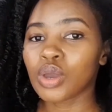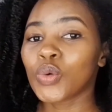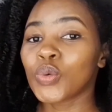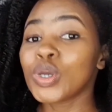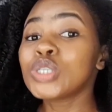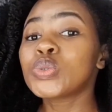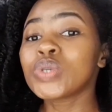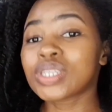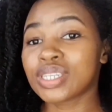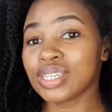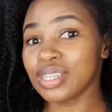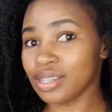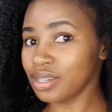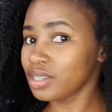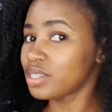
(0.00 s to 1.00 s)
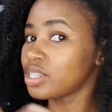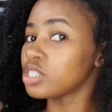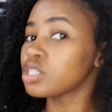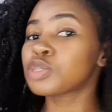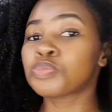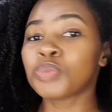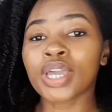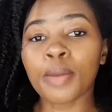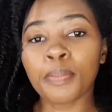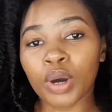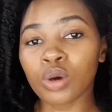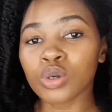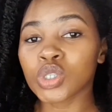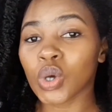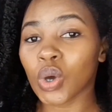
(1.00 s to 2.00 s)
which we did speak
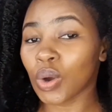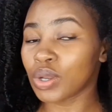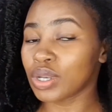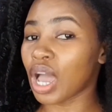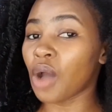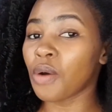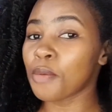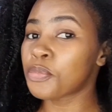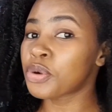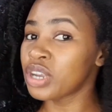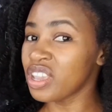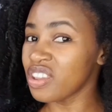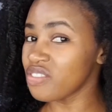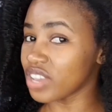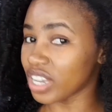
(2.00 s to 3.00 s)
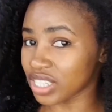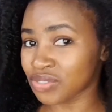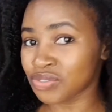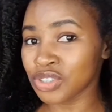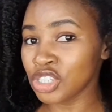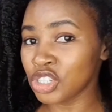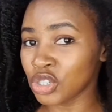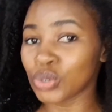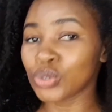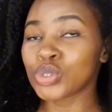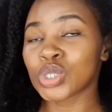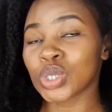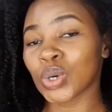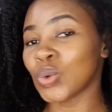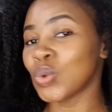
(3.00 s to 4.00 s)
about on our previous video.
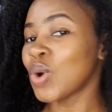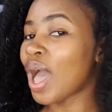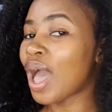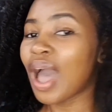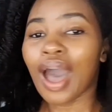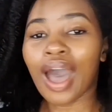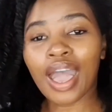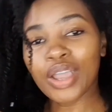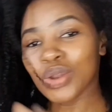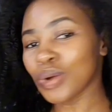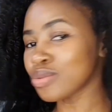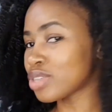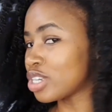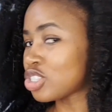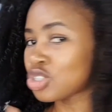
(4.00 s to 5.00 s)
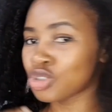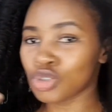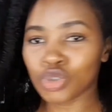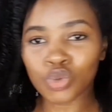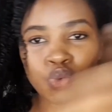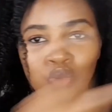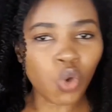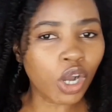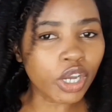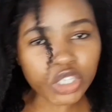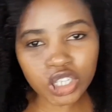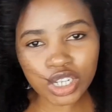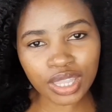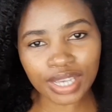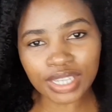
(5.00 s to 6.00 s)
So I know that you
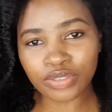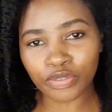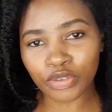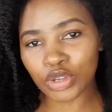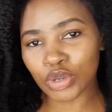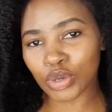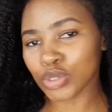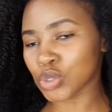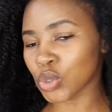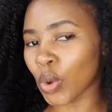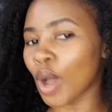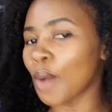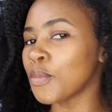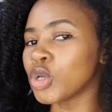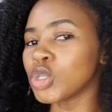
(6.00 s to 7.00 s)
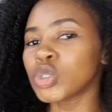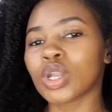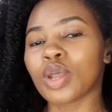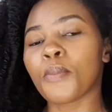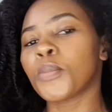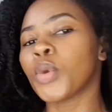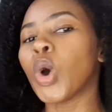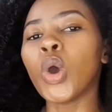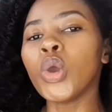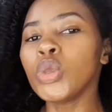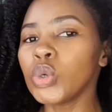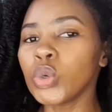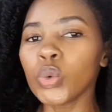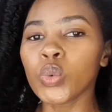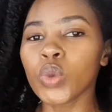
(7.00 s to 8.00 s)
watched that video, so I'm not gonna bore
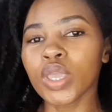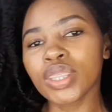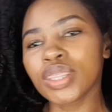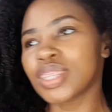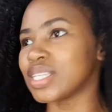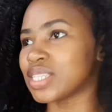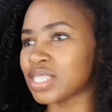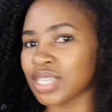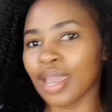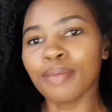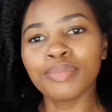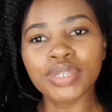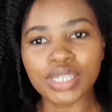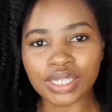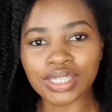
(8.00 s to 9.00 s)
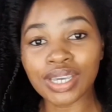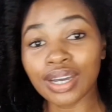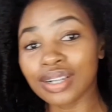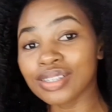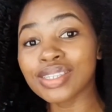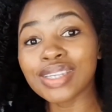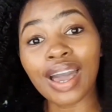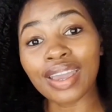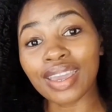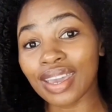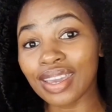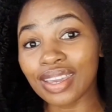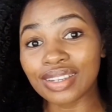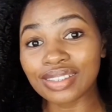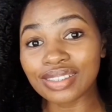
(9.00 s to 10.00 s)
you with the same details
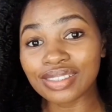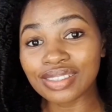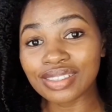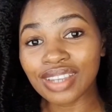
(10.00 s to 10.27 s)
again.